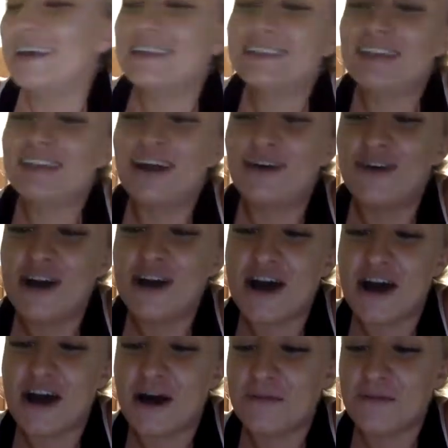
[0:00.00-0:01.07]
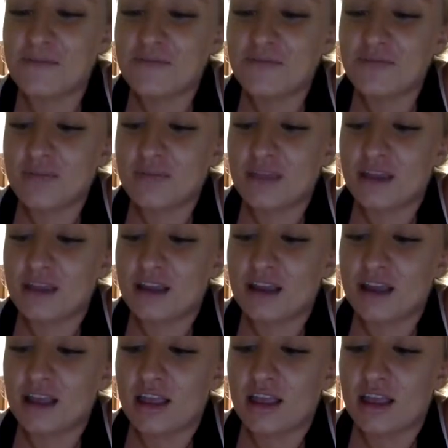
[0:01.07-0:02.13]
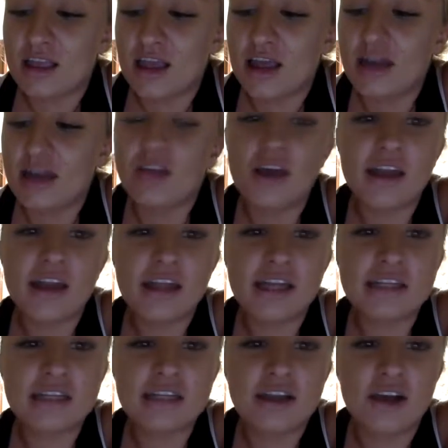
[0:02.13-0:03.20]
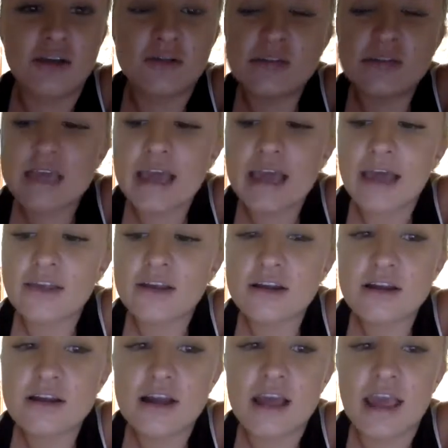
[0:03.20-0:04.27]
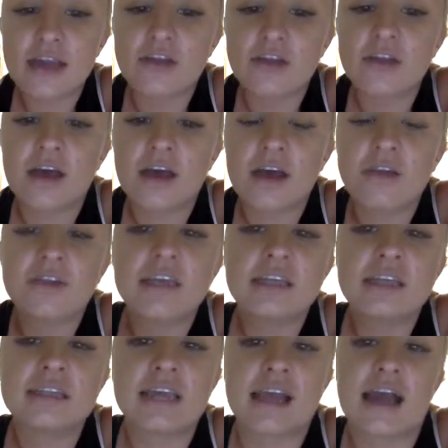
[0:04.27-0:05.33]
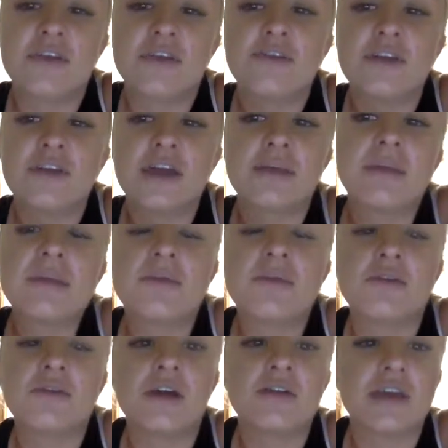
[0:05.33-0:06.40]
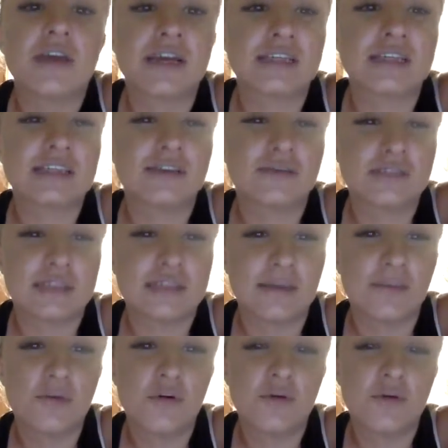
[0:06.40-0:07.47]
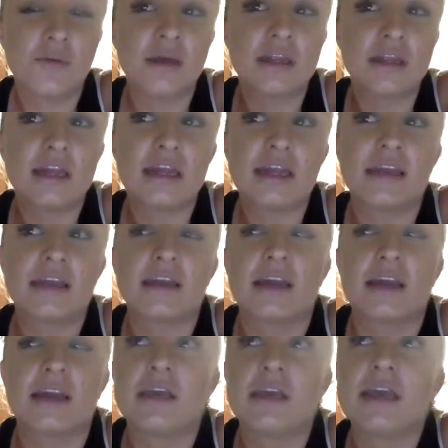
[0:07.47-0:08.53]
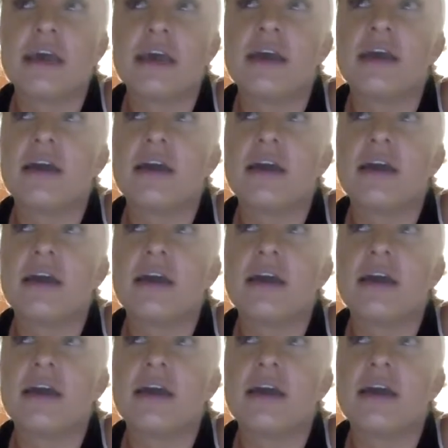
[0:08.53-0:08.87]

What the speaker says: So, and a lot of these go together, and a lot of these, like, I feel like people know, like, it's so simple, but then again, like, we get